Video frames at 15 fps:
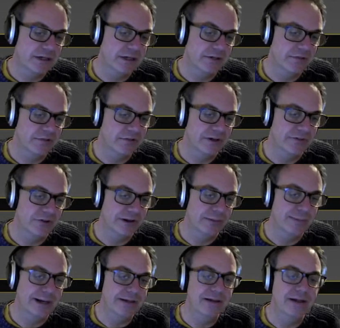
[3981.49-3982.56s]
You still have to do that
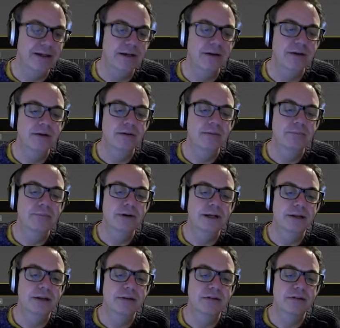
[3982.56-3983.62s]
manually,
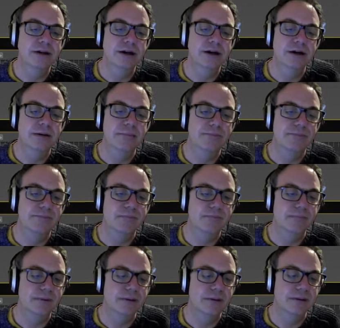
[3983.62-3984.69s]
but
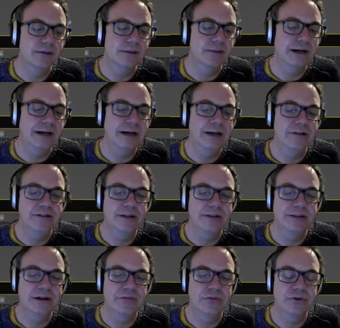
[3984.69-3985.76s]
that has done
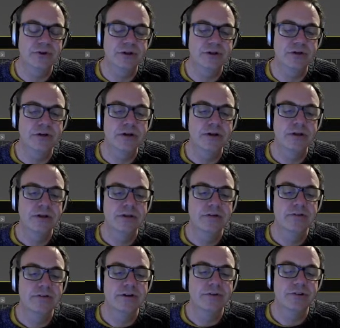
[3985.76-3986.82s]
that for you.
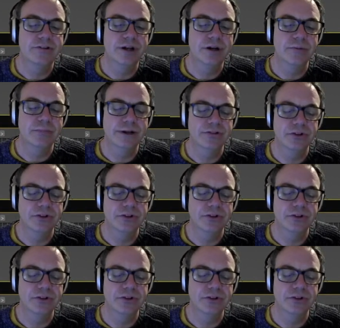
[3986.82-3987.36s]
So just make sure you